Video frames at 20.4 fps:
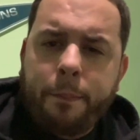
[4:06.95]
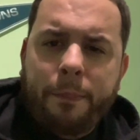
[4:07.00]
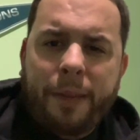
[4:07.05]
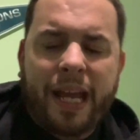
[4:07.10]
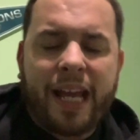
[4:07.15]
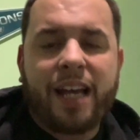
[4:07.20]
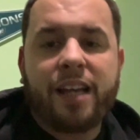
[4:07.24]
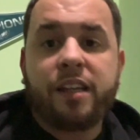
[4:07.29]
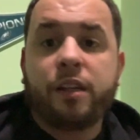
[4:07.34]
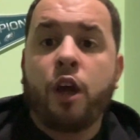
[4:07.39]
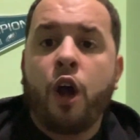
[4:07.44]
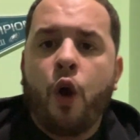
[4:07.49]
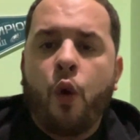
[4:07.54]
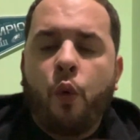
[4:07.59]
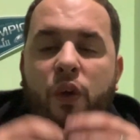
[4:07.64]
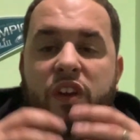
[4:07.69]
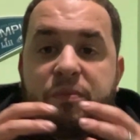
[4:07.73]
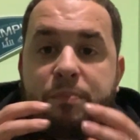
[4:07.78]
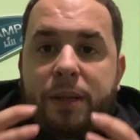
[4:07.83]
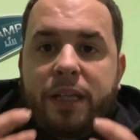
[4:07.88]
man.
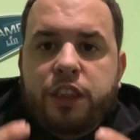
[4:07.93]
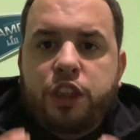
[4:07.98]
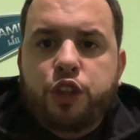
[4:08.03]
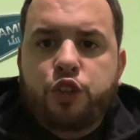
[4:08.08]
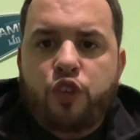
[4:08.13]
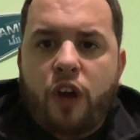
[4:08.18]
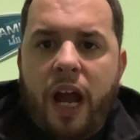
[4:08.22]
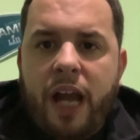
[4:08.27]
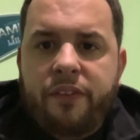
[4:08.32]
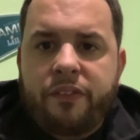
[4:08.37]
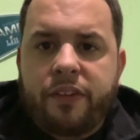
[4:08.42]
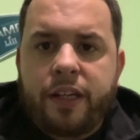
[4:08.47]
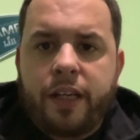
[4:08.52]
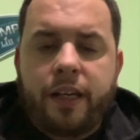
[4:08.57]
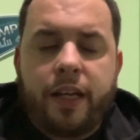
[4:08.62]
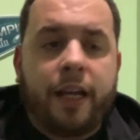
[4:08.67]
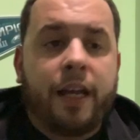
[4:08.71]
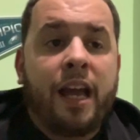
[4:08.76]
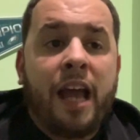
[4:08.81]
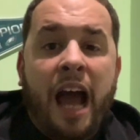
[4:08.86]
We've been striving in
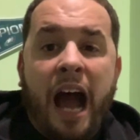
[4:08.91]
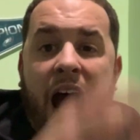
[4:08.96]
it.